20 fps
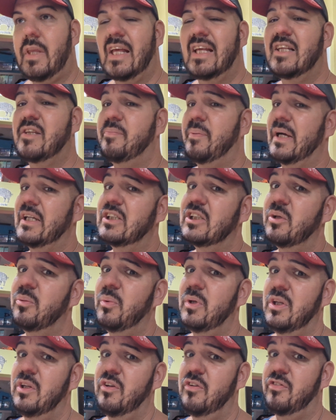especially
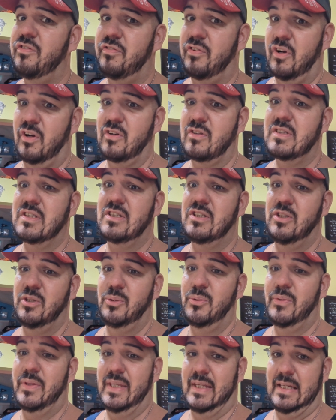when you first
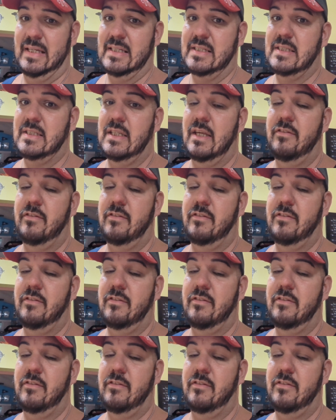do this,